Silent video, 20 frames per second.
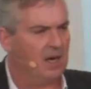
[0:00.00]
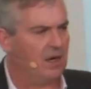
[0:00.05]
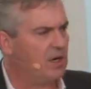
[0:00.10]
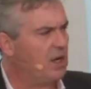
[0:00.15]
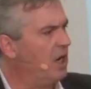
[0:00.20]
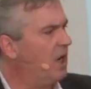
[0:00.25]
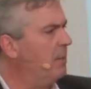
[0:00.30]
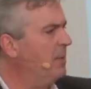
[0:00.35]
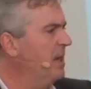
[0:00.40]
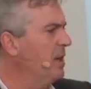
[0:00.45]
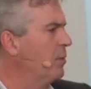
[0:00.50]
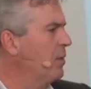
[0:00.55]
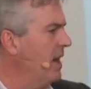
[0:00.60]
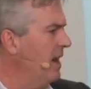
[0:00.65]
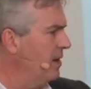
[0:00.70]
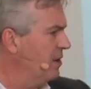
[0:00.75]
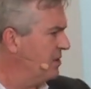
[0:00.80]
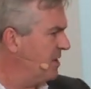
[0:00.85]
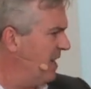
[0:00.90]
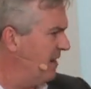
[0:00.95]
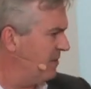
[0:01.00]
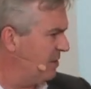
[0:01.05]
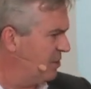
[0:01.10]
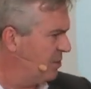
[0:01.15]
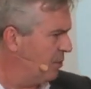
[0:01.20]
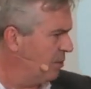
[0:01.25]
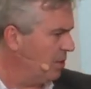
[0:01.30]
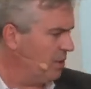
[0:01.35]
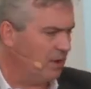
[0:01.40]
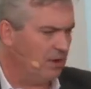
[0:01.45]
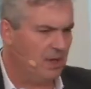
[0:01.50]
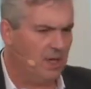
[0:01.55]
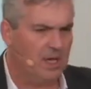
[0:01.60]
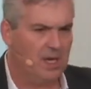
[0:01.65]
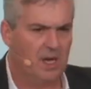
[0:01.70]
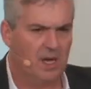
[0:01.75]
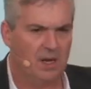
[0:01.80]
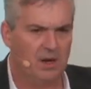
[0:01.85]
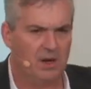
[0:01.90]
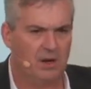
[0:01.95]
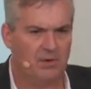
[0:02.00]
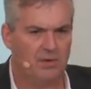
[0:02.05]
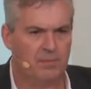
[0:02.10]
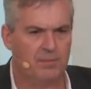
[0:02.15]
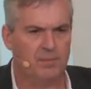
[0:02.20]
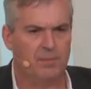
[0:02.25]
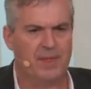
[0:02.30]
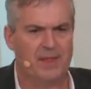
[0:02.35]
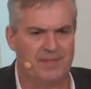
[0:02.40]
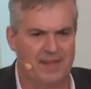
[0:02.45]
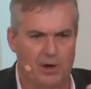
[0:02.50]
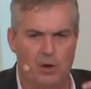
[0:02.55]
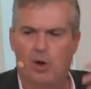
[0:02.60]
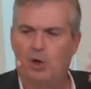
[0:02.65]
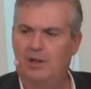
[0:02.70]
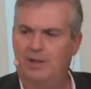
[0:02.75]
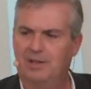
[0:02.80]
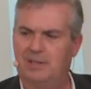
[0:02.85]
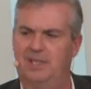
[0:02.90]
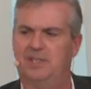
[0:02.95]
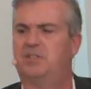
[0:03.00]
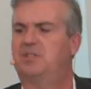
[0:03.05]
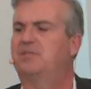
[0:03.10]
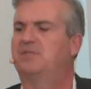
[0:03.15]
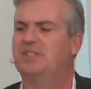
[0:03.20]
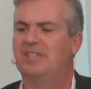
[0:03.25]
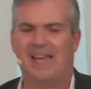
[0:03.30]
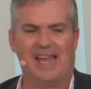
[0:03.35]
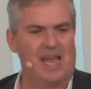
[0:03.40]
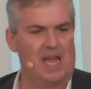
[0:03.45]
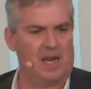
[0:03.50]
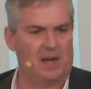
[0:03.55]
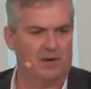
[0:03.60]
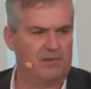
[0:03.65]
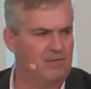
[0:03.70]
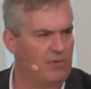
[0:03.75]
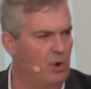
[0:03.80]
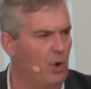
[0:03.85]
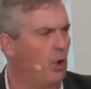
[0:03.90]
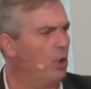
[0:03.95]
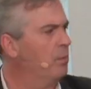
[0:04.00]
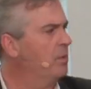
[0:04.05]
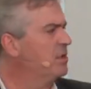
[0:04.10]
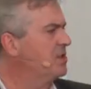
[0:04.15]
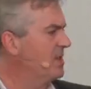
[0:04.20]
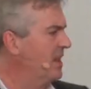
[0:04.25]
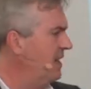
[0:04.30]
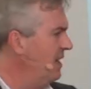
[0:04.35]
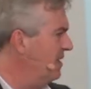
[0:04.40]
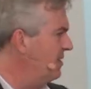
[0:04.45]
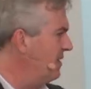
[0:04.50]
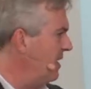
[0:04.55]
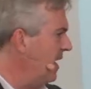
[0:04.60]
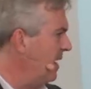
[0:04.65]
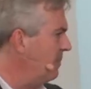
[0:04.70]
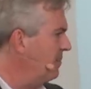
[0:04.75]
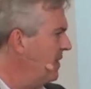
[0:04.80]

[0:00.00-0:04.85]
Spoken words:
Comedy writers have a tool that they call a list of 10 for almost anything.